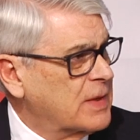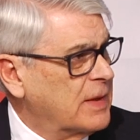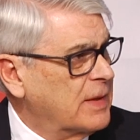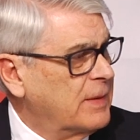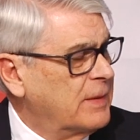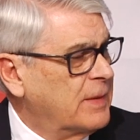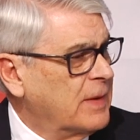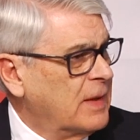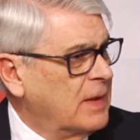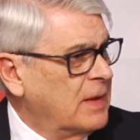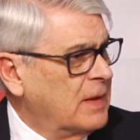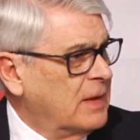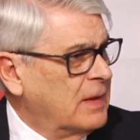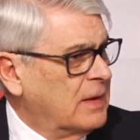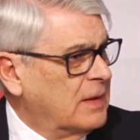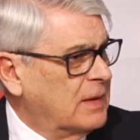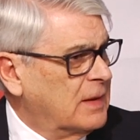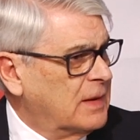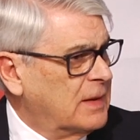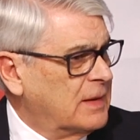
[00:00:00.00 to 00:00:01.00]
And
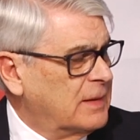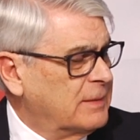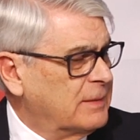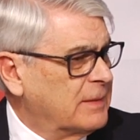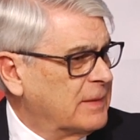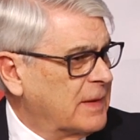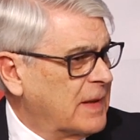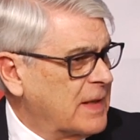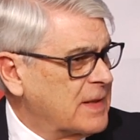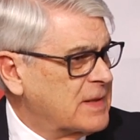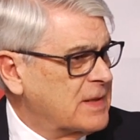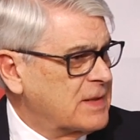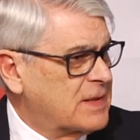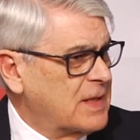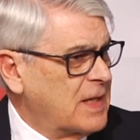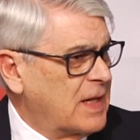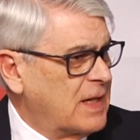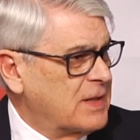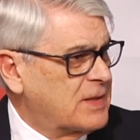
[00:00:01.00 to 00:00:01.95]
uh, as I said,